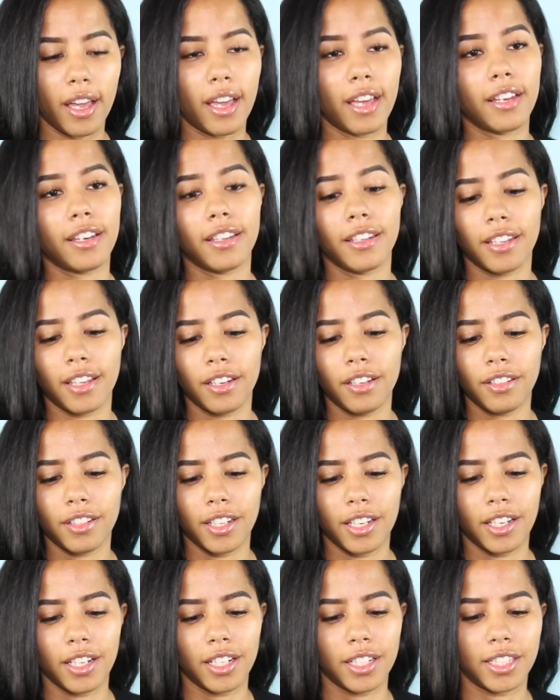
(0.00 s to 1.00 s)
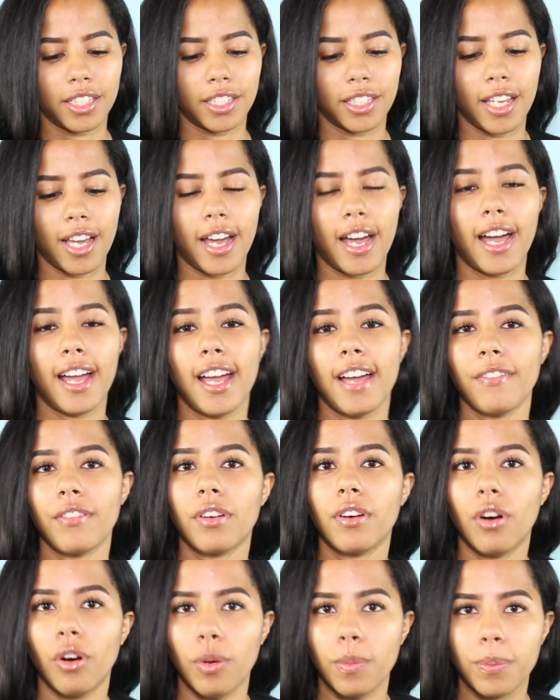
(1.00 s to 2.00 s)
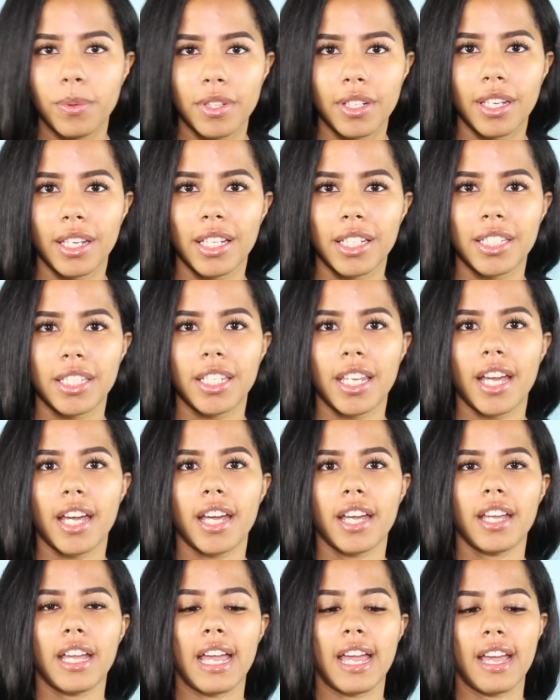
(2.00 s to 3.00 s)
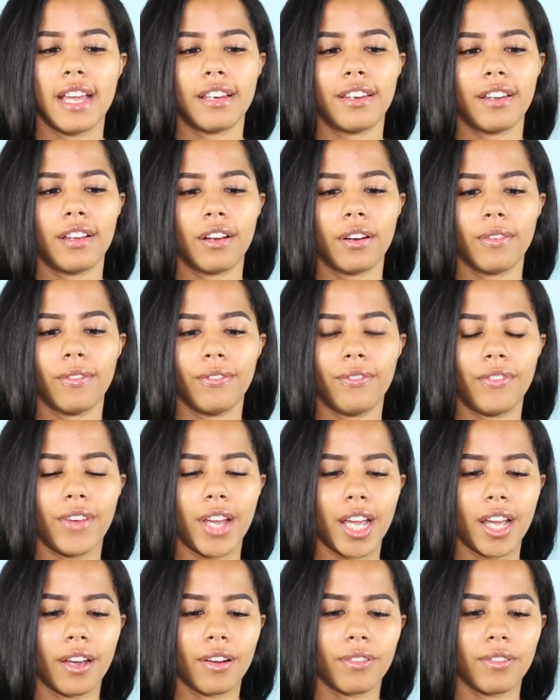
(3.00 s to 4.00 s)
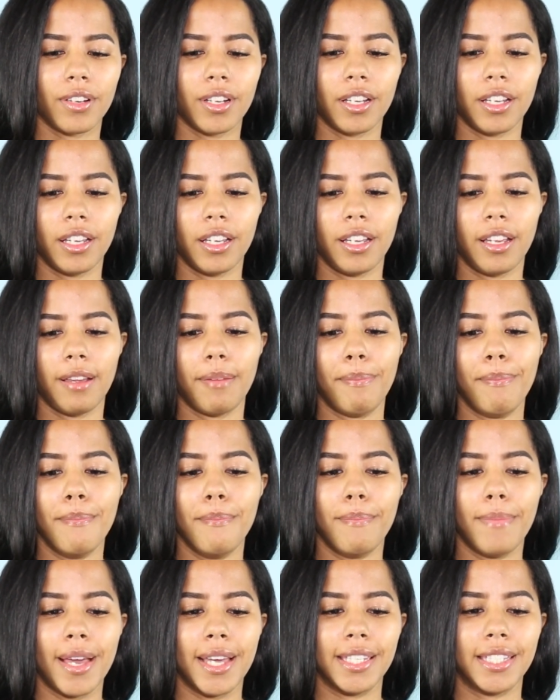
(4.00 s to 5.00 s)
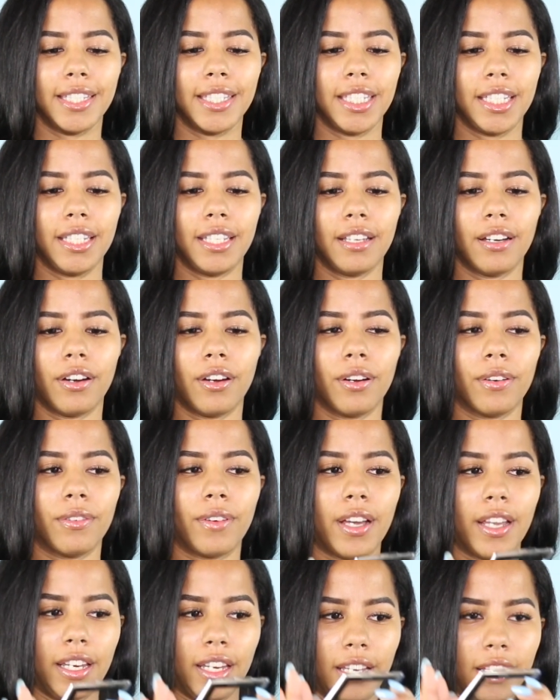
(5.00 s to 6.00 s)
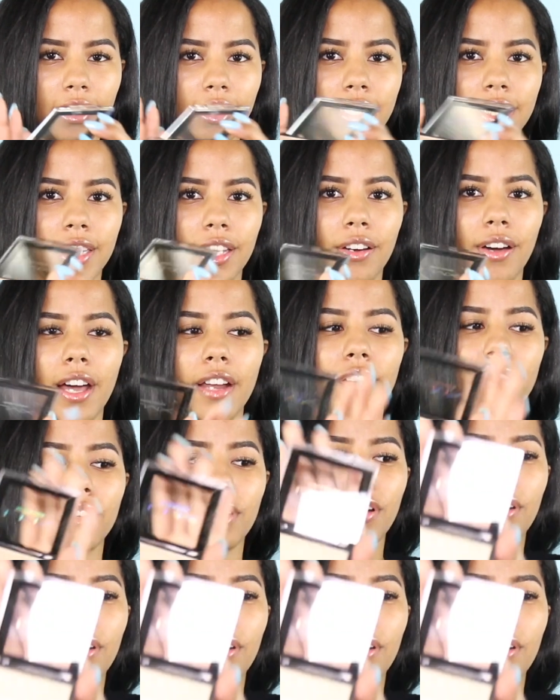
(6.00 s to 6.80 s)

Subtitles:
And another thing is that I haven't opened these yet and they're very messy already, so I don't